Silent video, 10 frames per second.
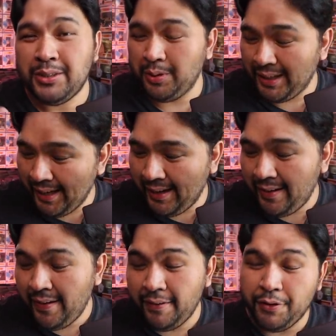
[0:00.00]
So again,
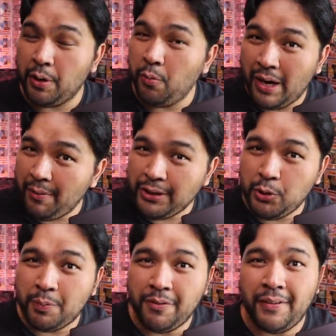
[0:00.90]
if you're a Huawei
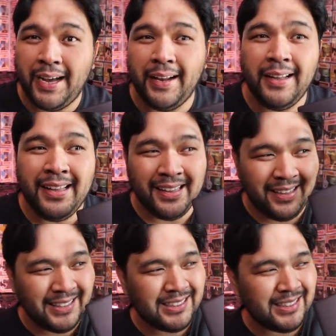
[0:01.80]
super fan,
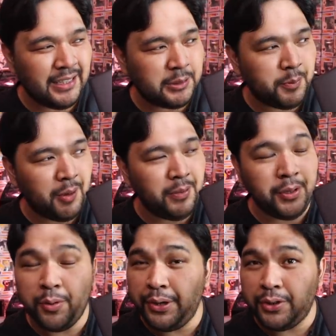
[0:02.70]
this is probably
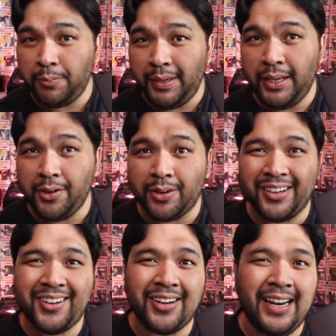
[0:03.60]
going to be your
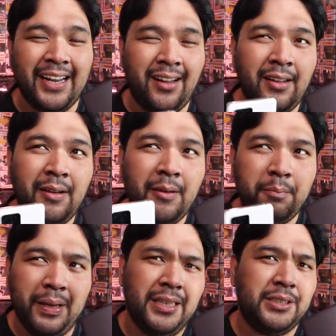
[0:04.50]
grail
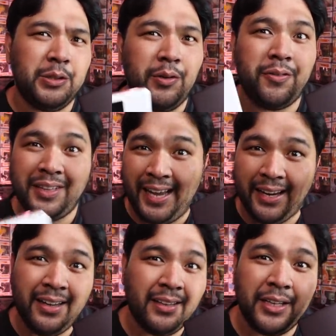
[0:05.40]
piece of
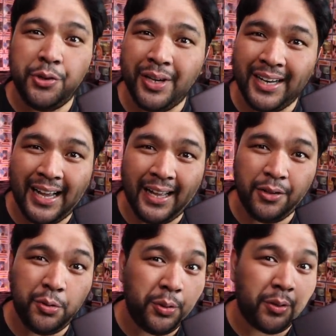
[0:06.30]
tech that you can
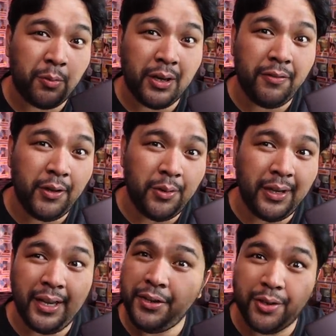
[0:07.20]
add to your
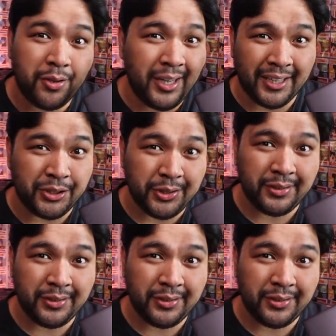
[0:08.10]
workflow and your collection.